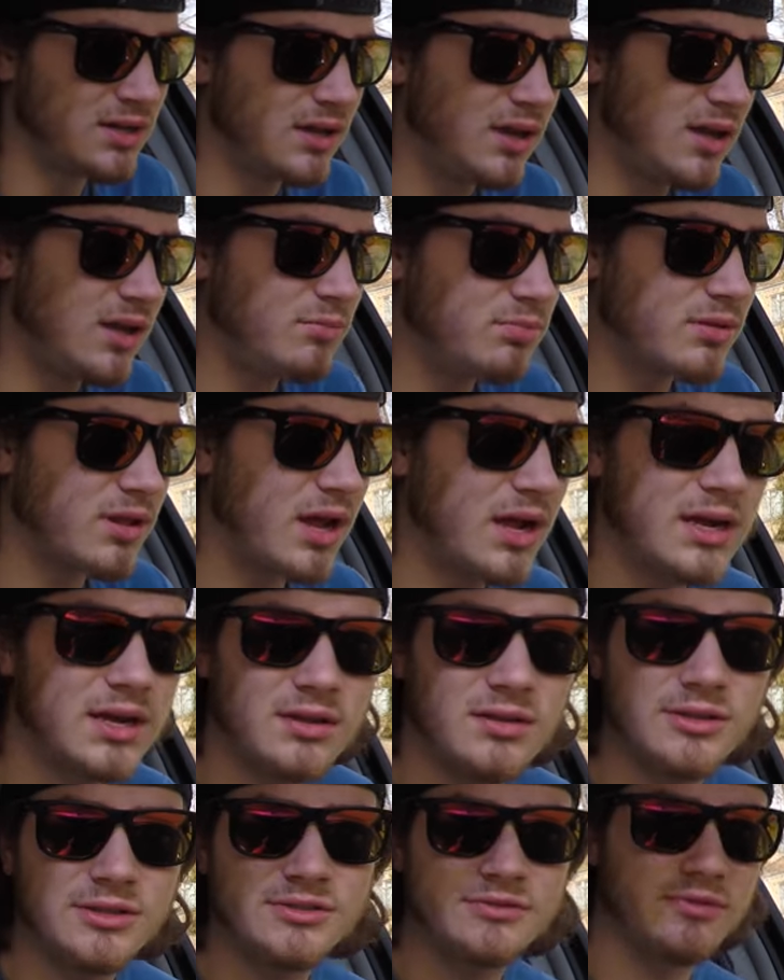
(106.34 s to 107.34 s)
Keep
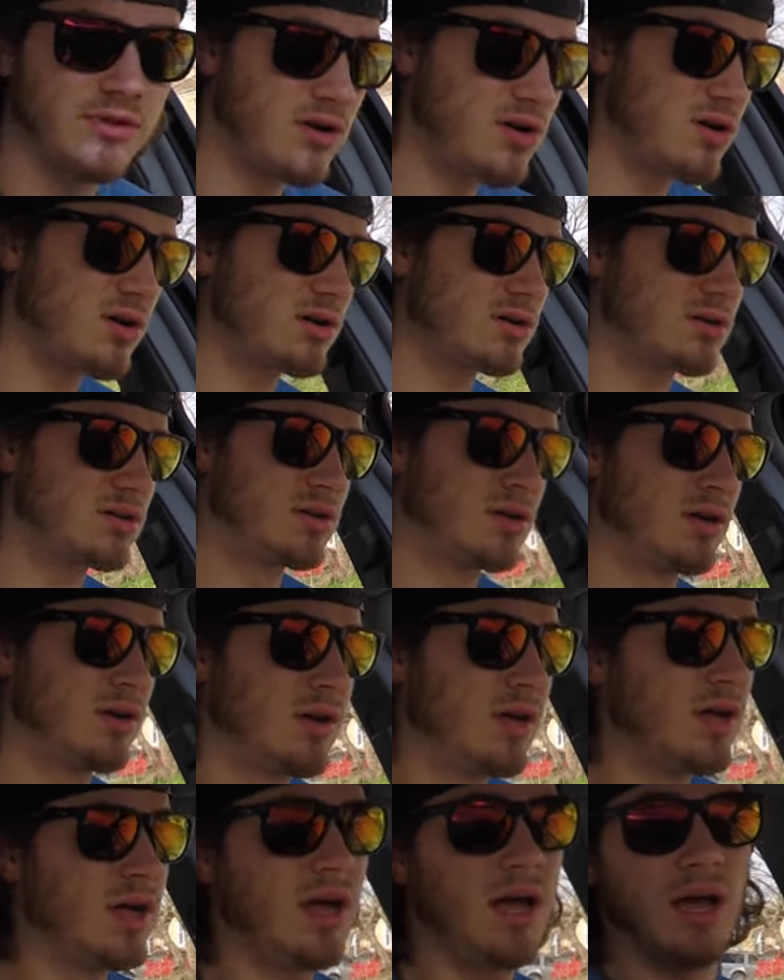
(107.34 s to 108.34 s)
liking these vlogs.
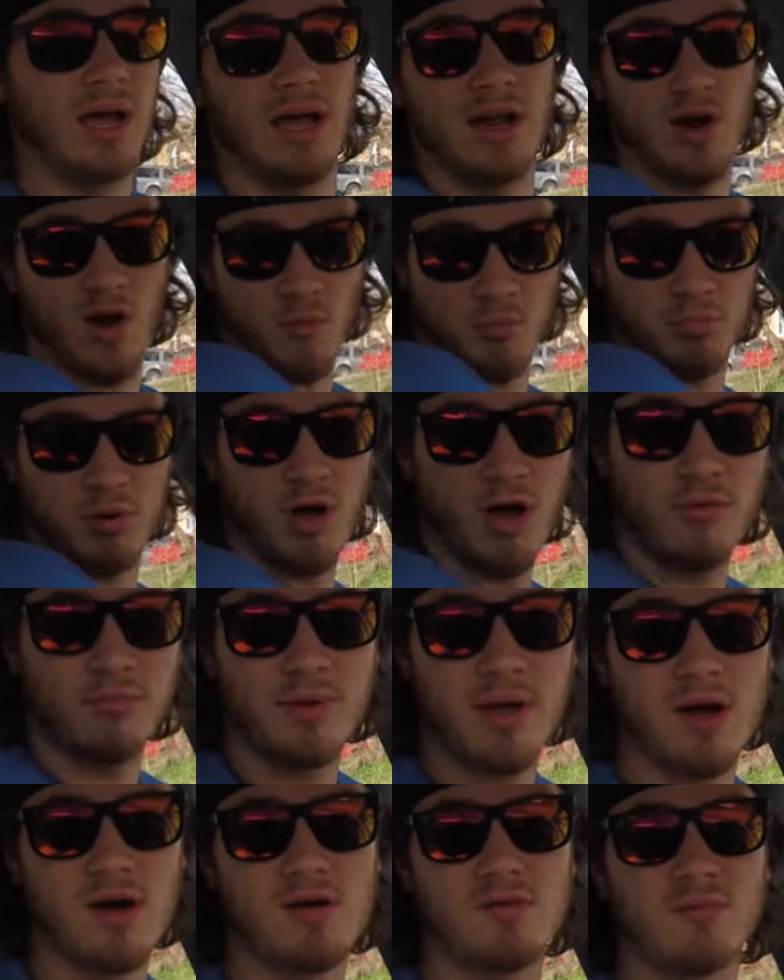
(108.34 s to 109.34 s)
And I'll pump
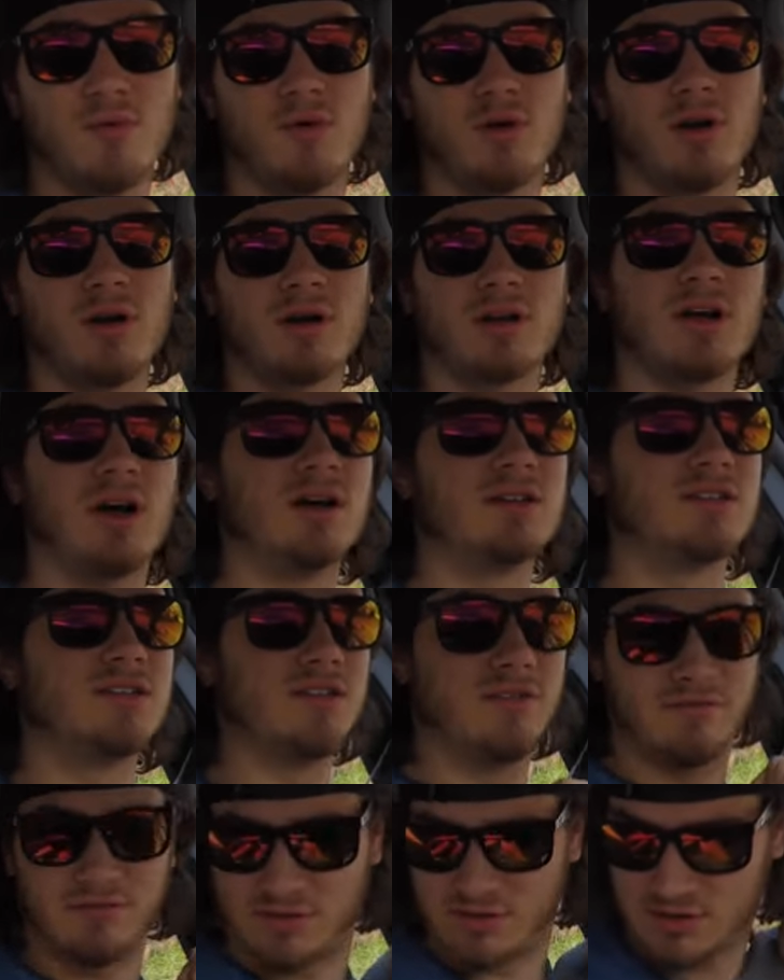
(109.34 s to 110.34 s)
out more
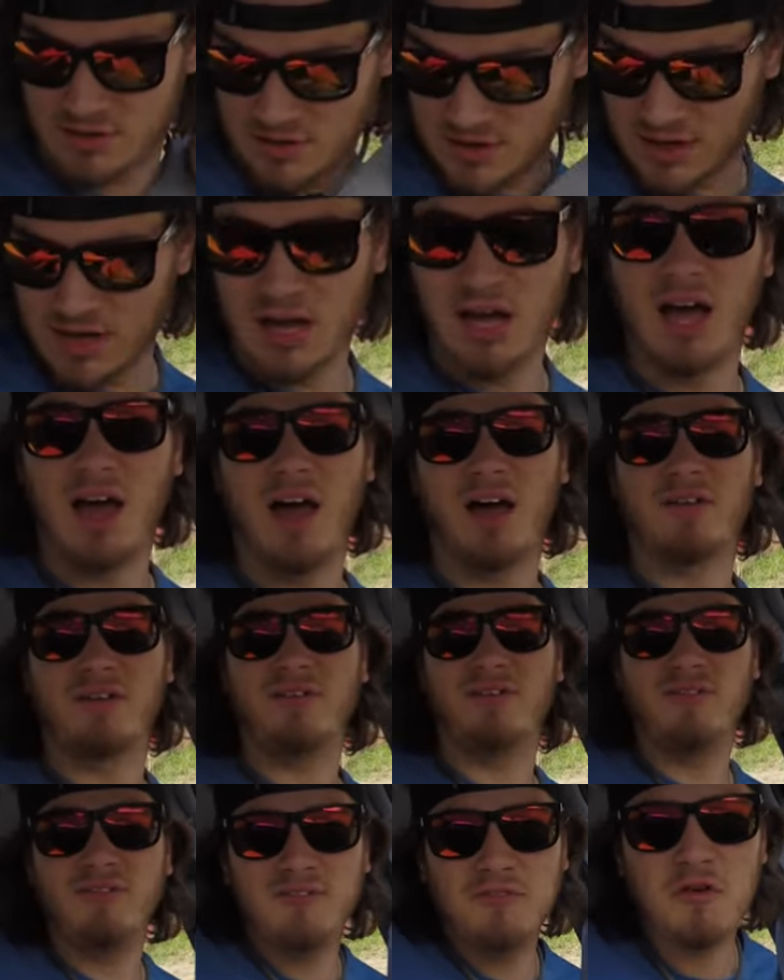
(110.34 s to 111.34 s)
content of
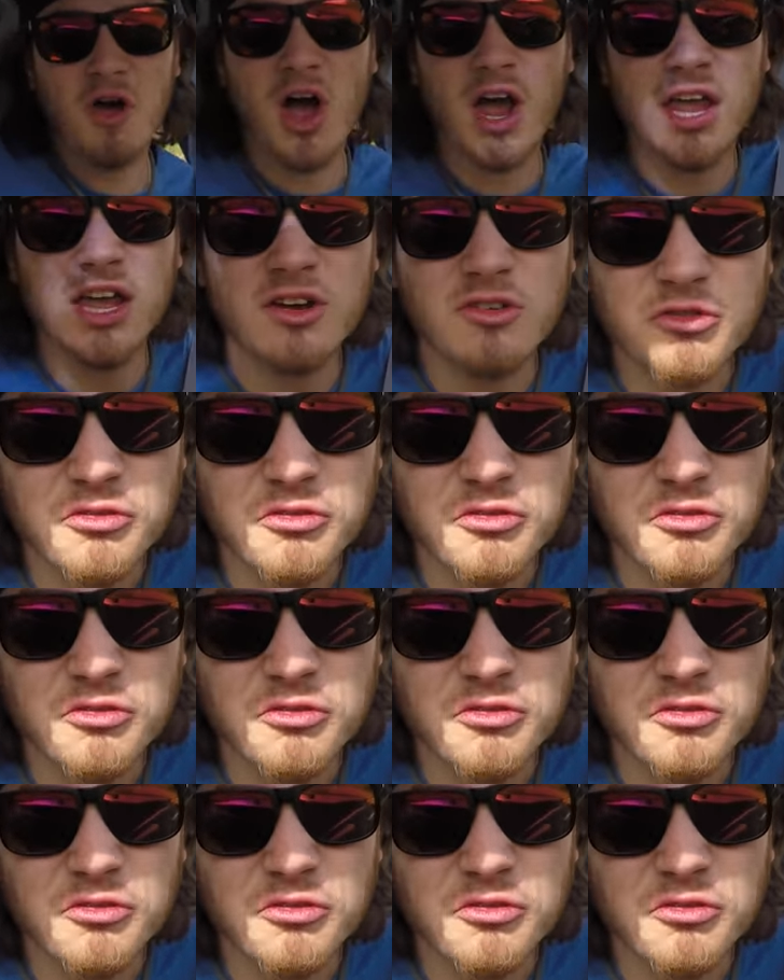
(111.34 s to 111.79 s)
fucking